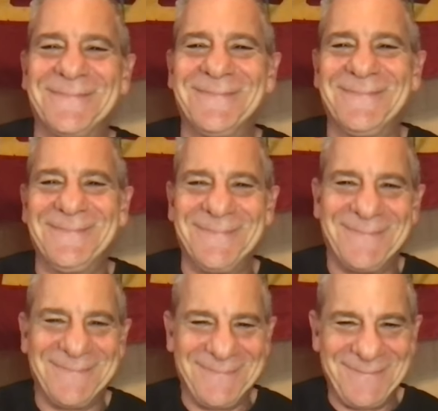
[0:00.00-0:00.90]

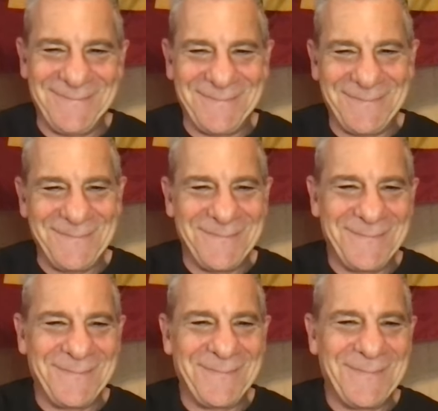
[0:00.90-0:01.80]
[no speech]